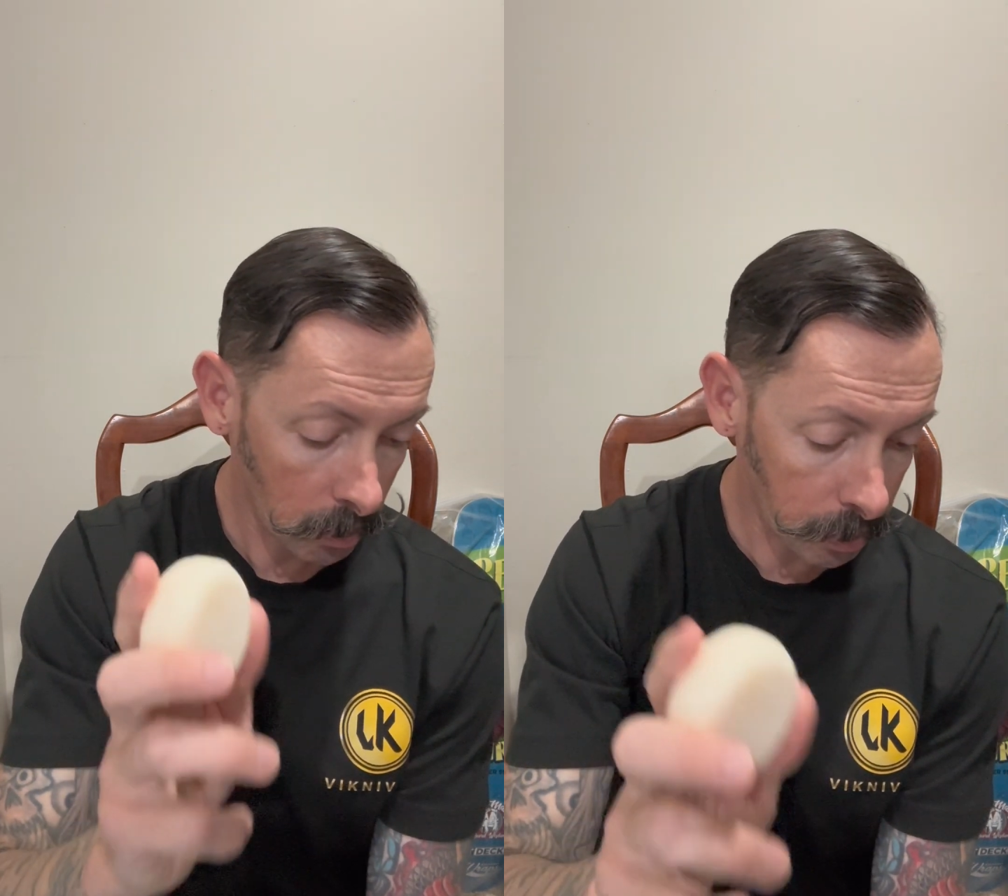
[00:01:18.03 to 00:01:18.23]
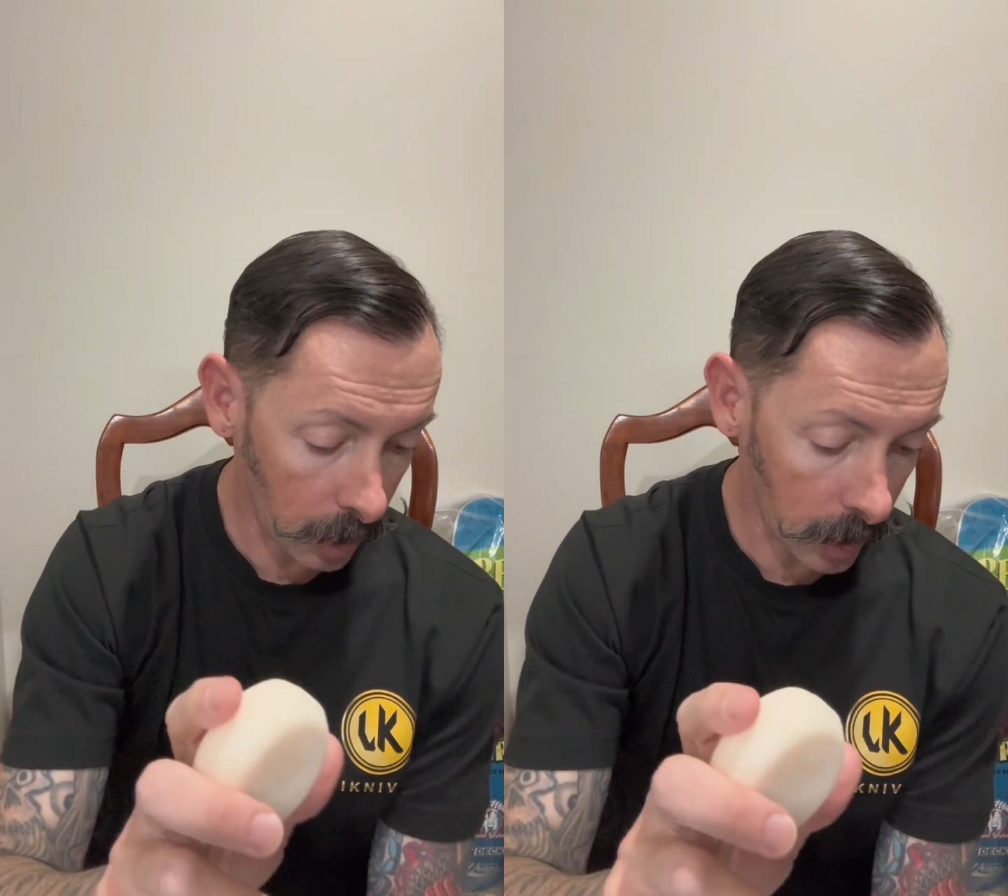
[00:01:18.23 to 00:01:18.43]

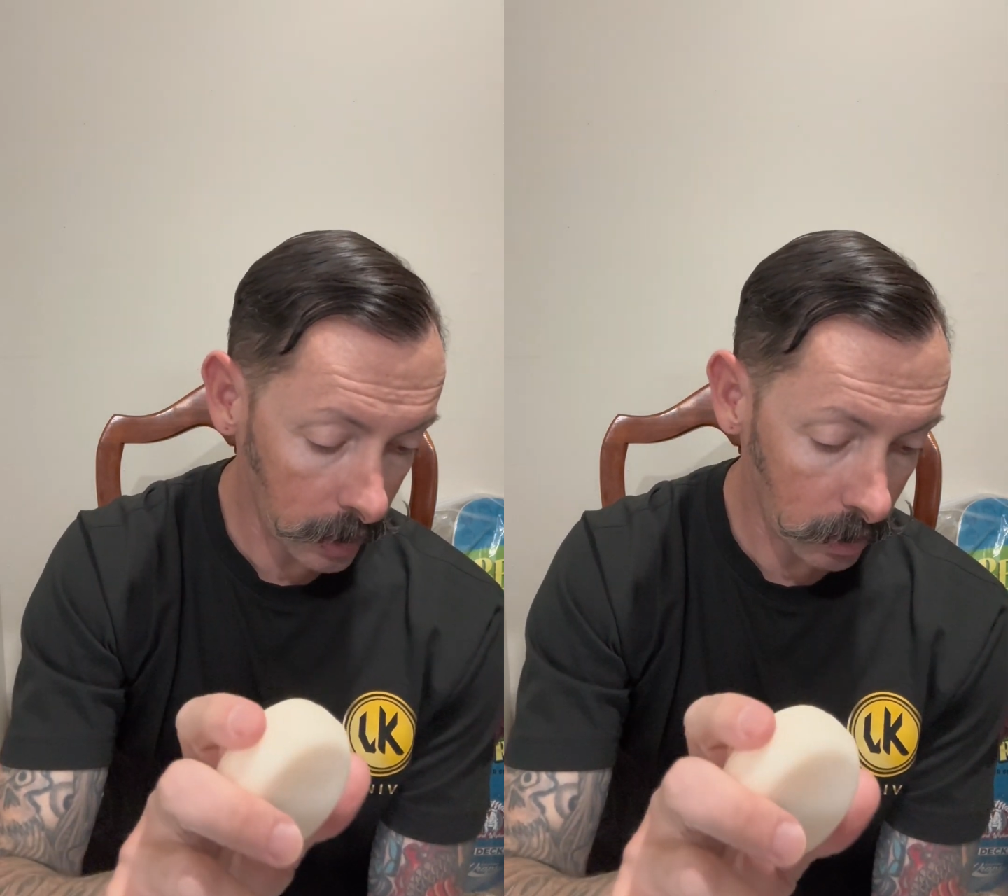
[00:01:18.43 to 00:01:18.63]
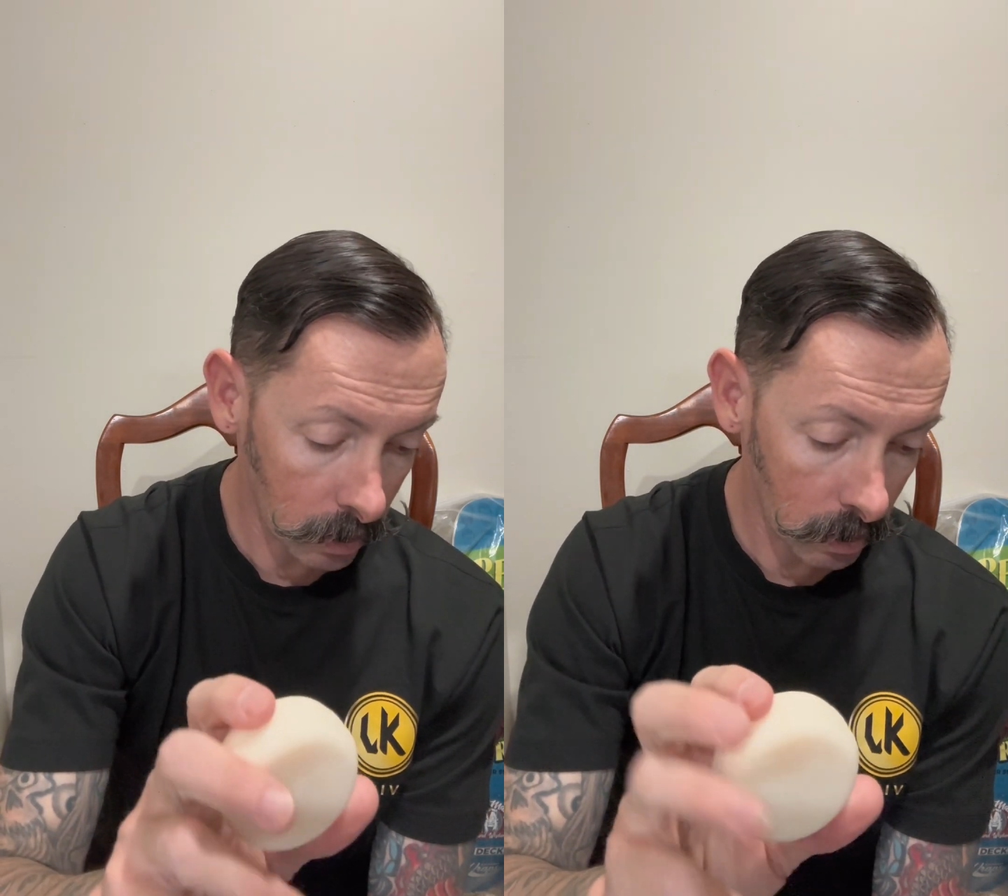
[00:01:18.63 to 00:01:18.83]
but
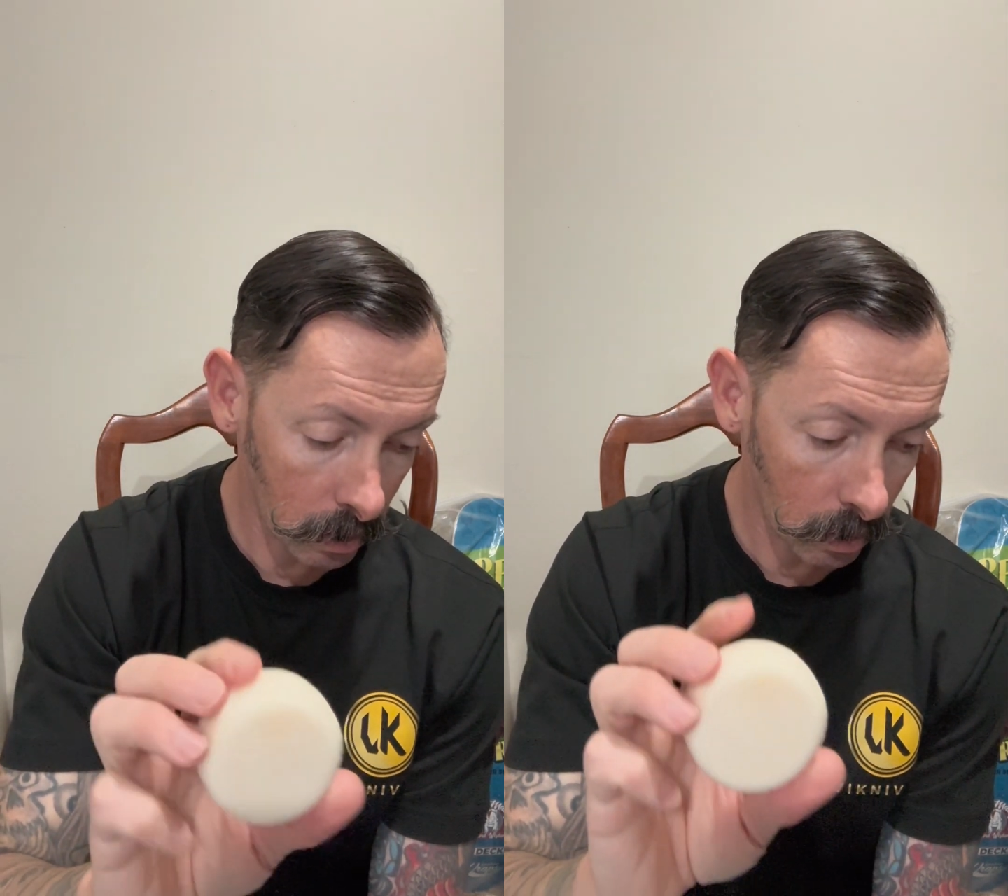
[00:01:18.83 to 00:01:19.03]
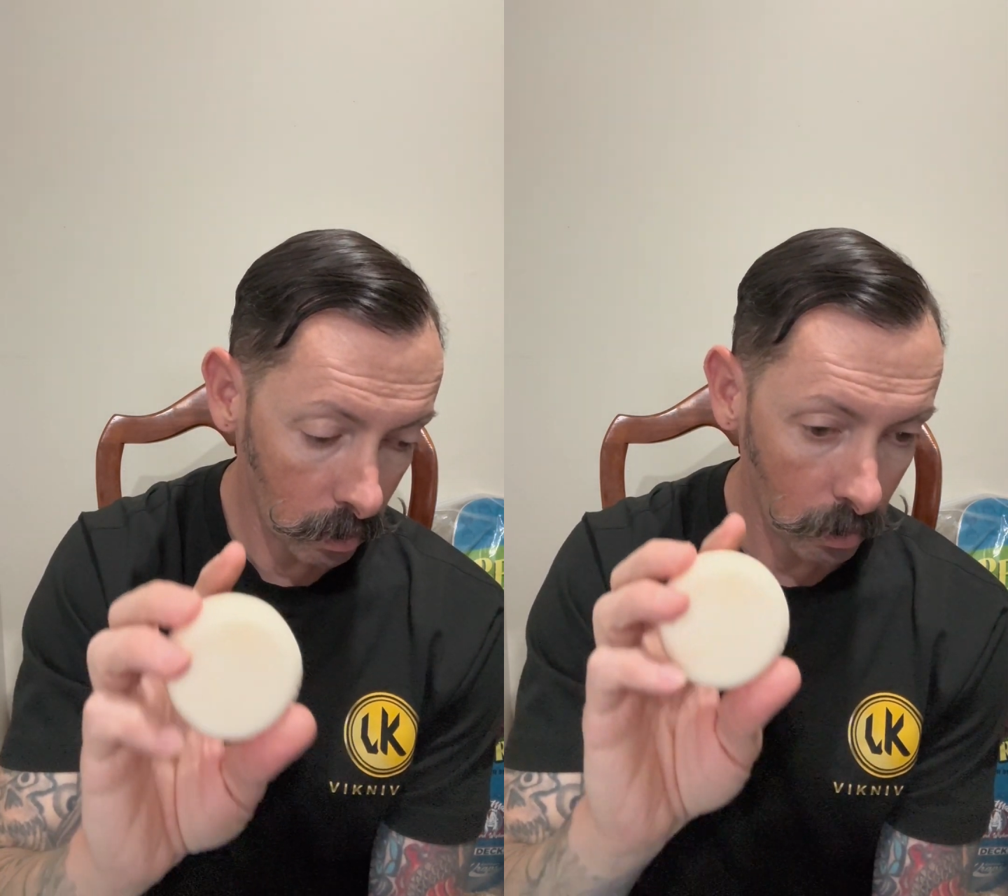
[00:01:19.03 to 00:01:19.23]

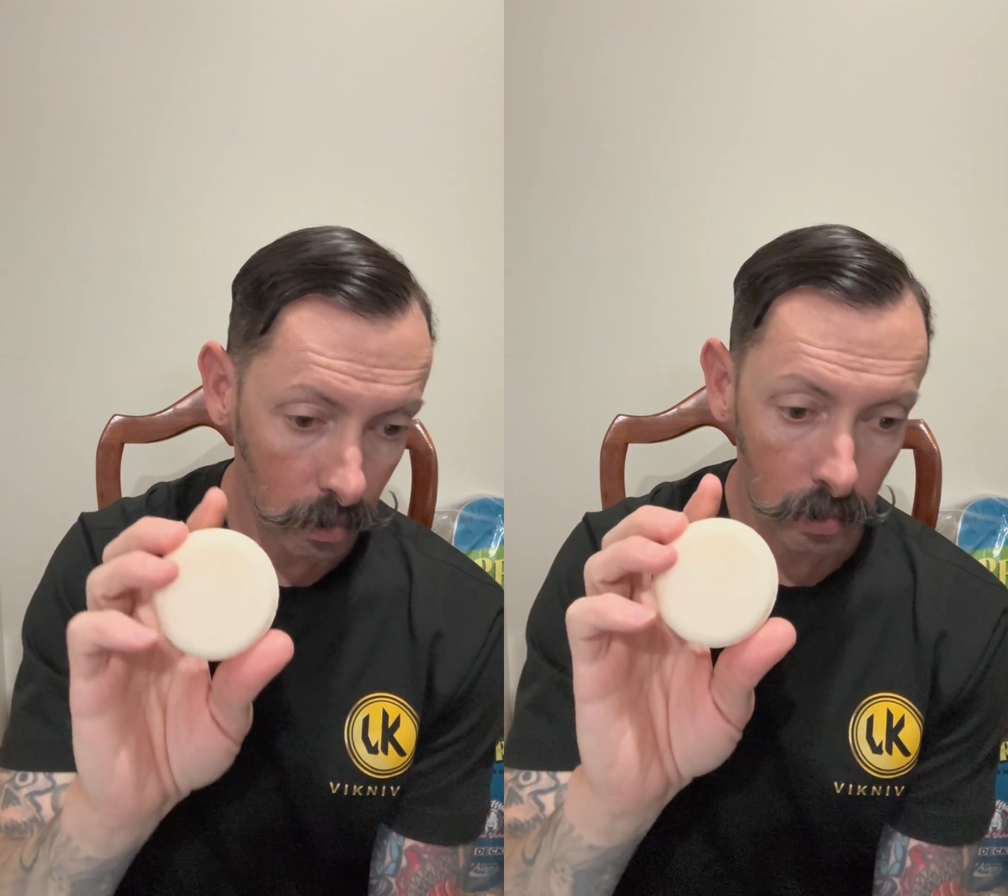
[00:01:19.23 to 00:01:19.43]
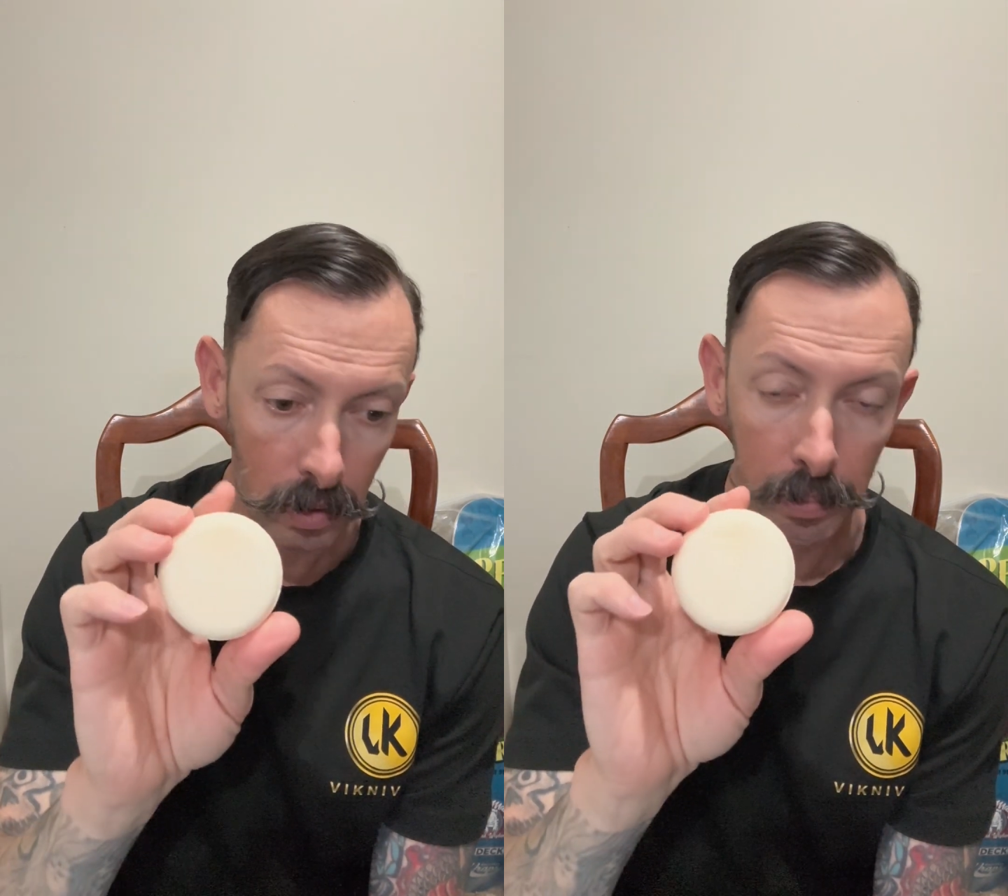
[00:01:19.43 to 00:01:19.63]

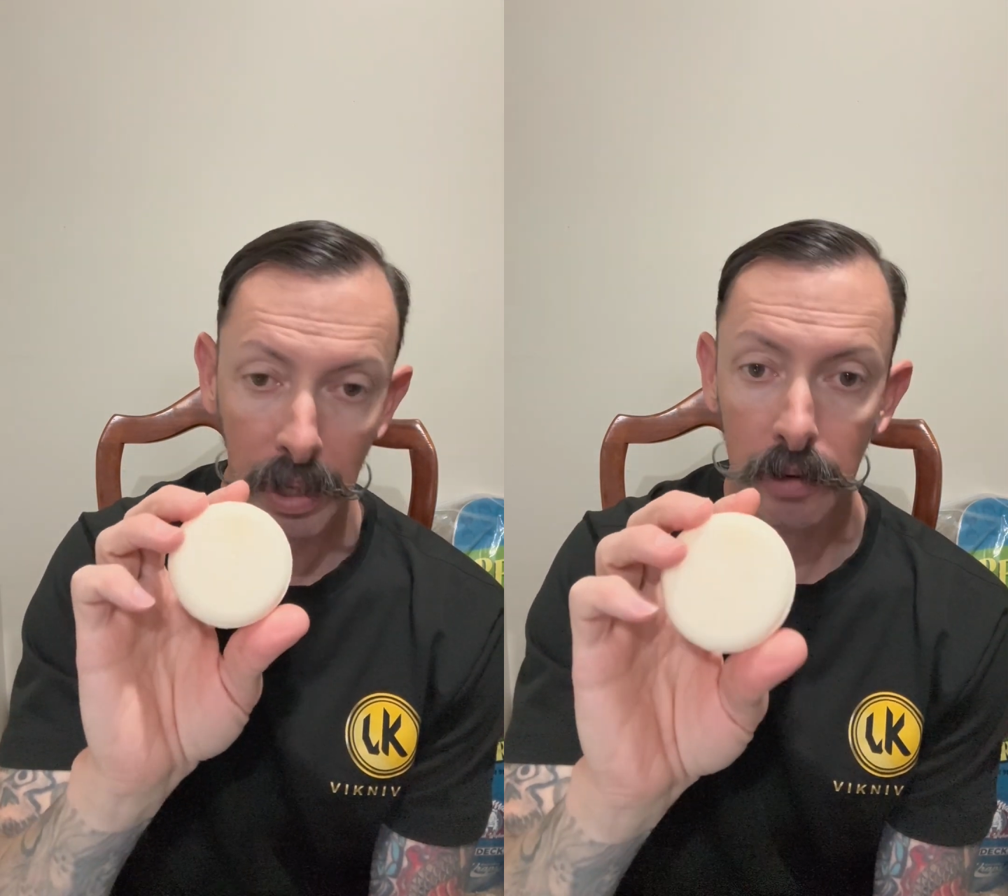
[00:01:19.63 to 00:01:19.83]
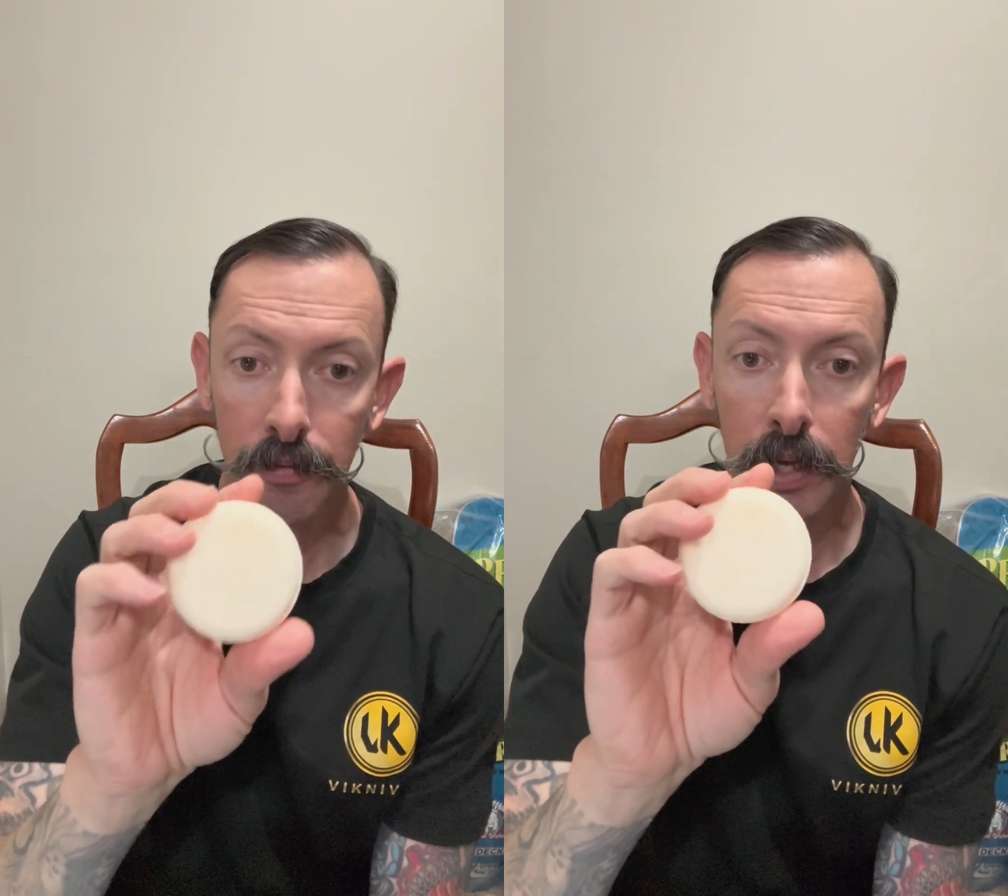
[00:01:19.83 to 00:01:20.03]
the
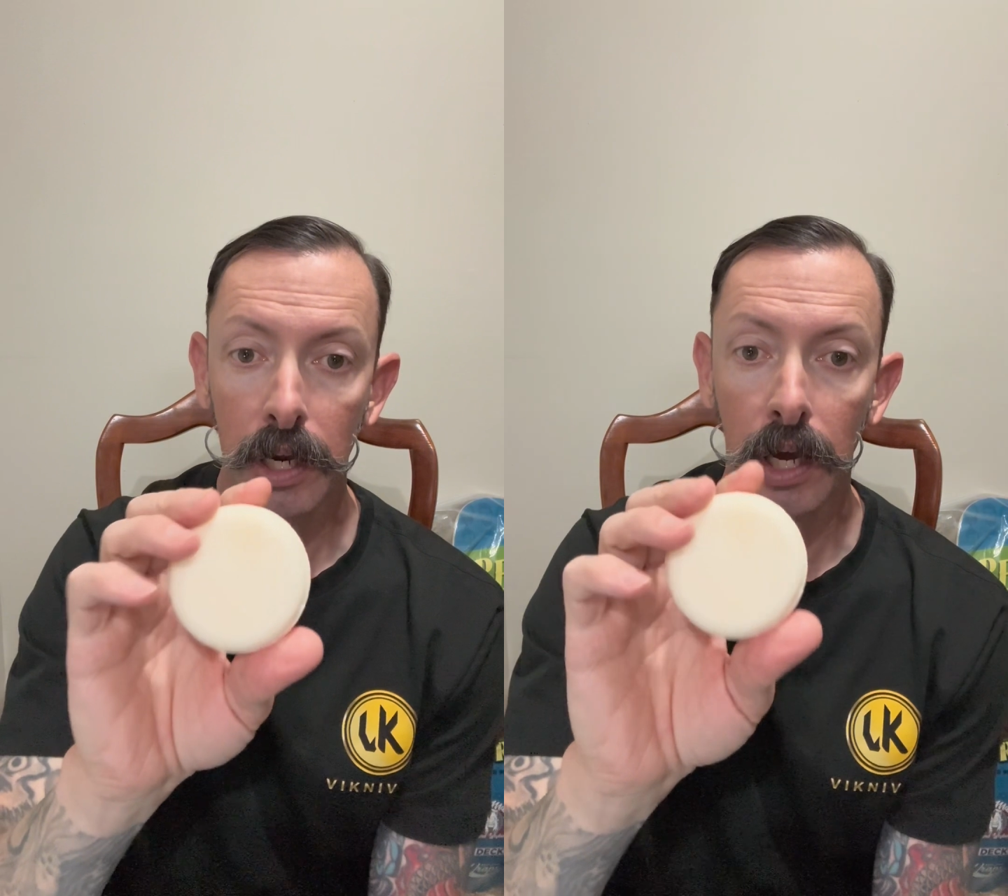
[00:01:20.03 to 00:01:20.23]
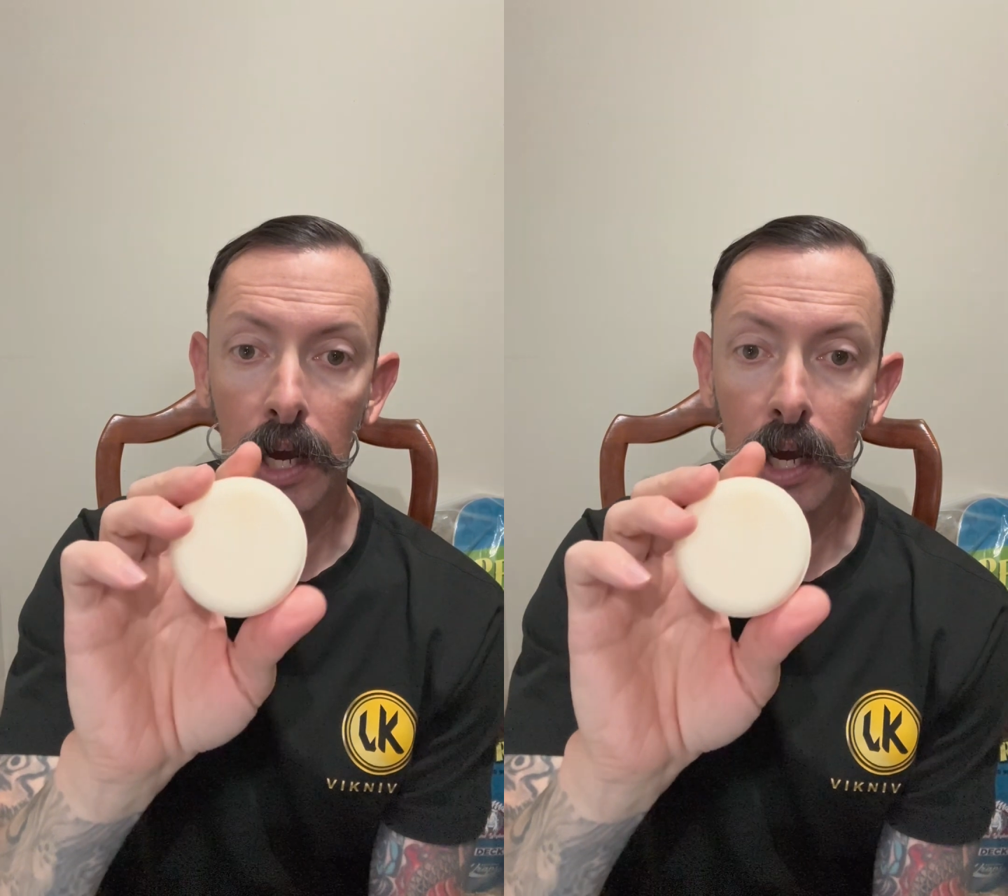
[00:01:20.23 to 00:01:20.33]
benefit